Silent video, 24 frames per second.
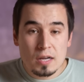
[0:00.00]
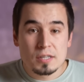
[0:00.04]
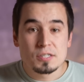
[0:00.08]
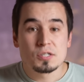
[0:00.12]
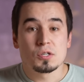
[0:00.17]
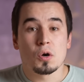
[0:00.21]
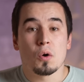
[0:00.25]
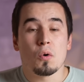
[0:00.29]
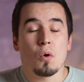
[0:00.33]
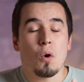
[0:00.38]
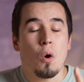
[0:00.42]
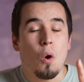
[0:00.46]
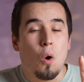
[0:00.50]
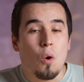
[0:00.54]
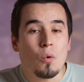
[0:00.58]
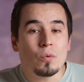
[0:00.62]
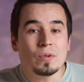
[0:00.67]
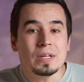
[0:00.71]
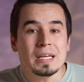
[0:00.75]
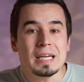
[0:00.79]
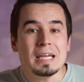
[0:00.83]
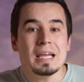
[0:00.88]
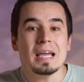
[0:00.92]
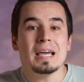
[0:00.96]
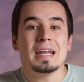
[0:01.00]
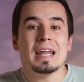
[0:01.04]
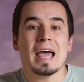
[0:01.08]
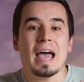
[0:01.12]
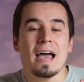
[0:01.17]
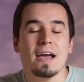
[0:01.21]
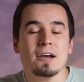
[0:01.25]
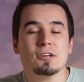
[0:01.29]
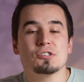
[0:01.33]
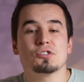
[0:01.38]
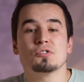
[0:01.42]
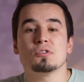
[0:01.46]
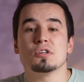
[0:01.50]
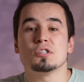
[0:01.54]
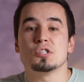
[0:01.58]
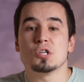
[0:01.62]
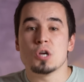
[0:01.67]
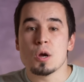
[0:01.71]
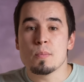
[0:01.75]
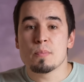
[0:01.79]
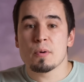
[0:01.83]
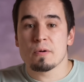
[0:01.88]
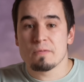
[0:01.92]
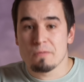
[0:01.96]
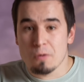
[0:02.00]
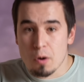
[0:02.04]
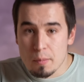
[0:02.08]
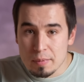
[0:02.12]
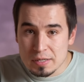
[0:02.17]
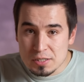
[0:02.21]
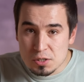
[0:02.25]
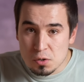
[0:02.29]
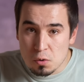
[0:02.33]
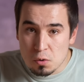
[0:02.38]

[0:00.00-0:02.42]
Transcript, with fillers: so only an extra two performance